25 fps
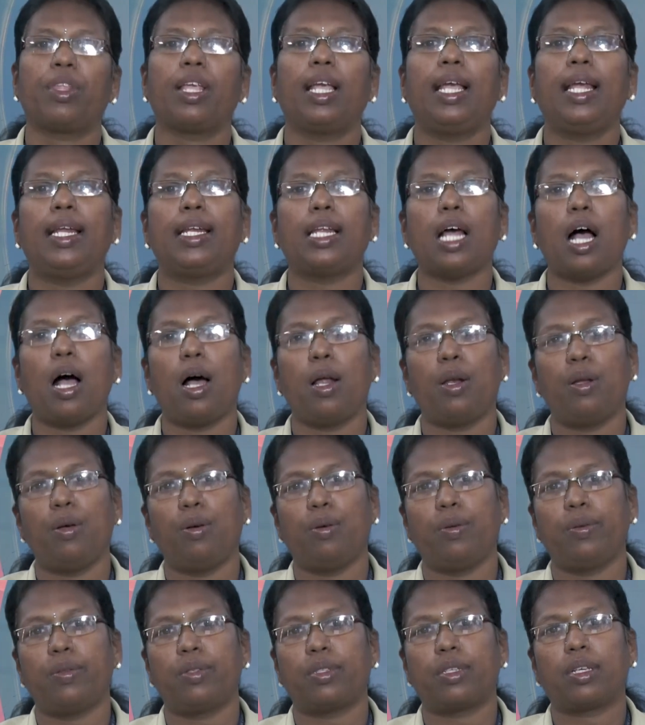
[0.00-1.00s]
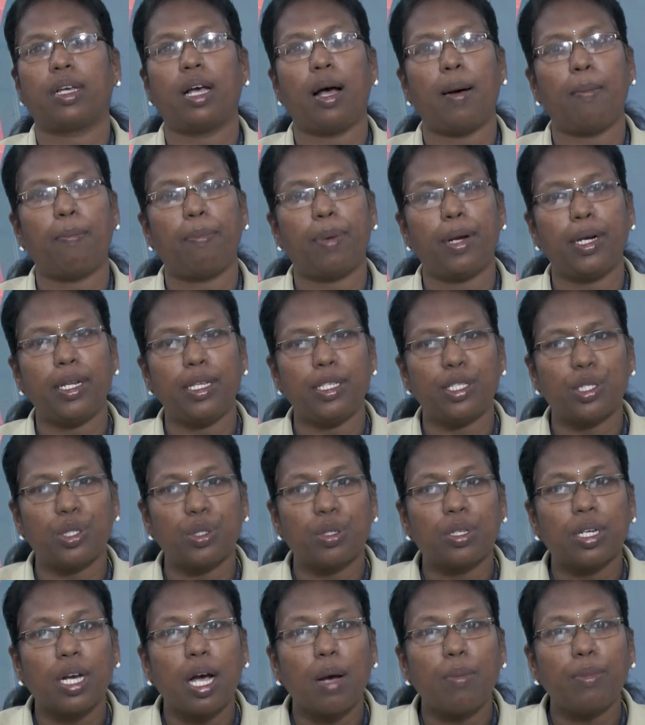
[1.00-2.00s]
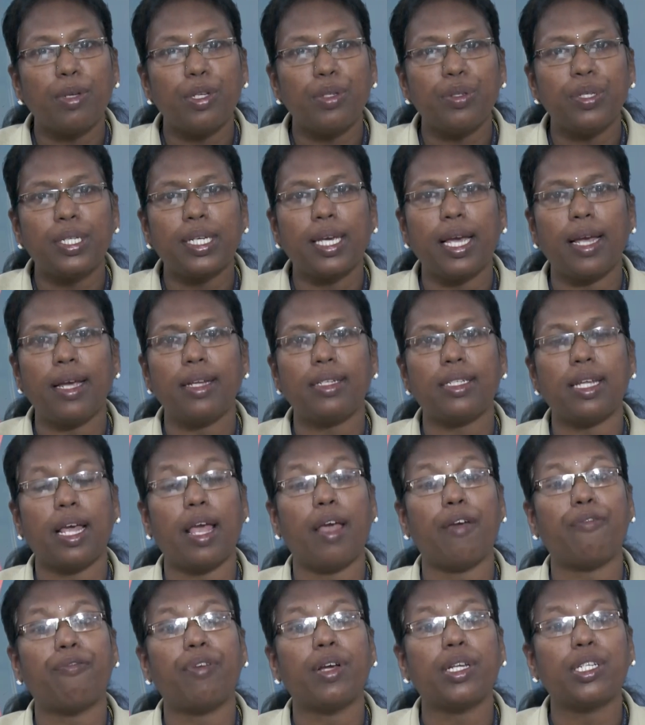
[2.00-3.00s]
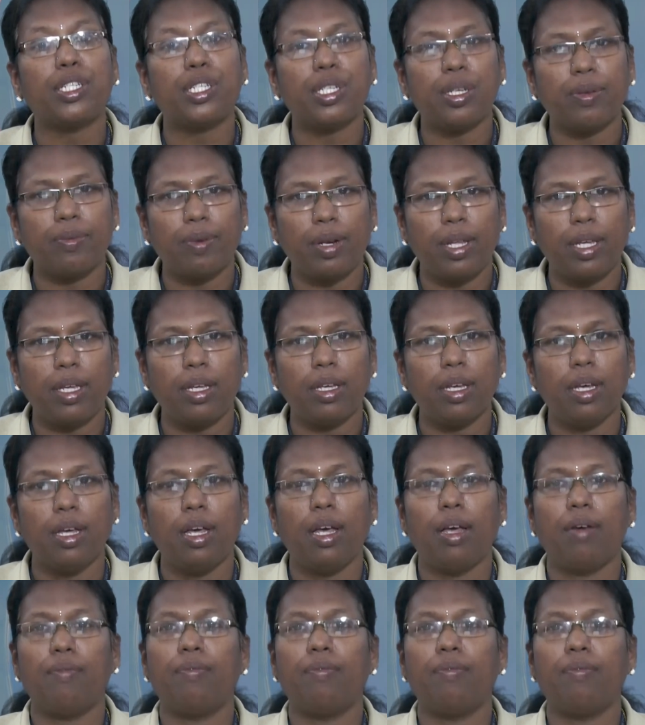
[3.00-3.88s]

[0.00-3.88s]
It allows companies to communicate effectively